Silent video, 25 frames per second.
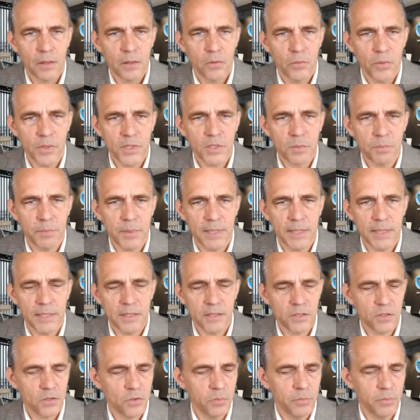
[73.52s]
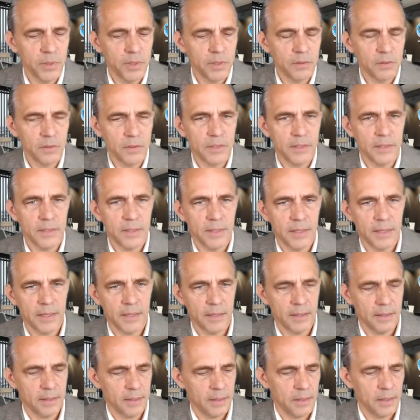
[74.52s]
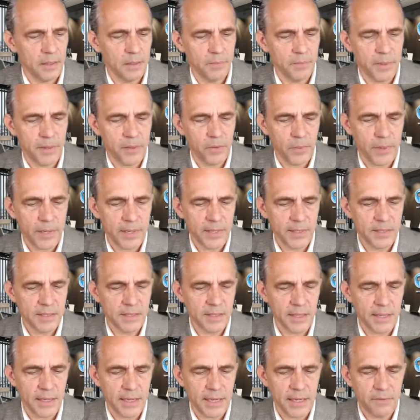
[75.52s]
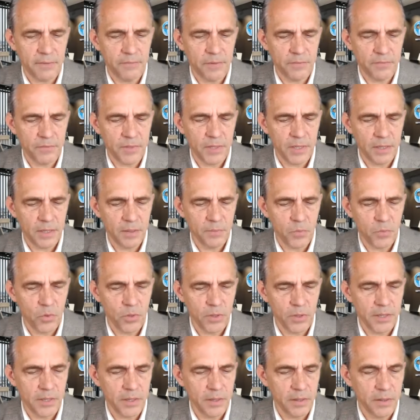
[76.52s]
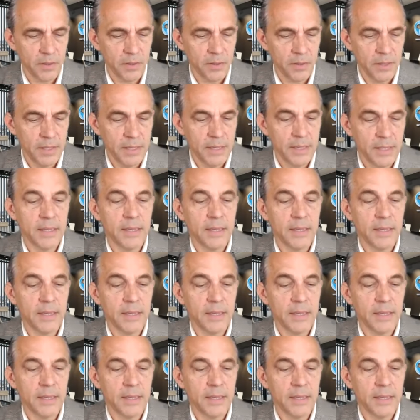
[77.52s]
the risk begins to build. By the way, it's 8:15 in the morning here